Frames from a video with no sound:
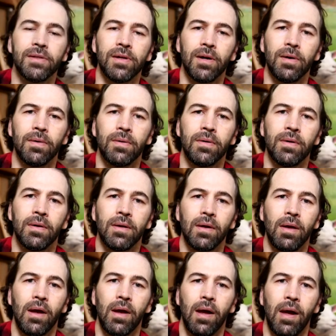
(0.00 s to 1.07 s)
ago
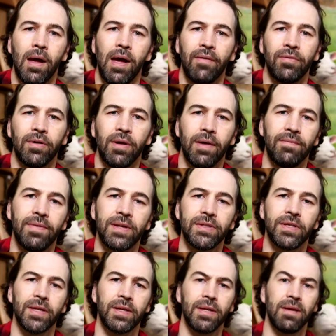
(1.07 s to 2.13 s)
after I
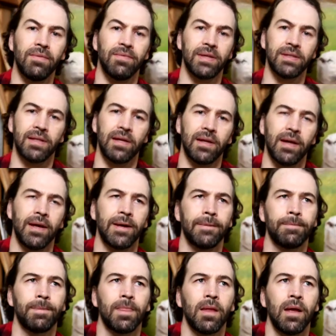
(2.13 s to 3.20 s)
visited
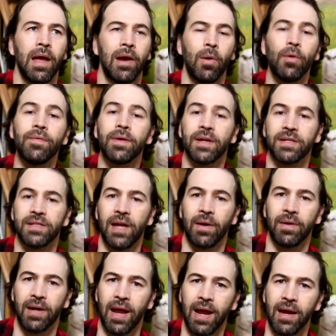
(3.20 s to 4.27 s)
an orphanage
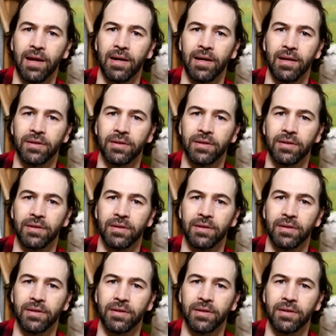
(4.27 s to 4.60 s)
down in Haiti,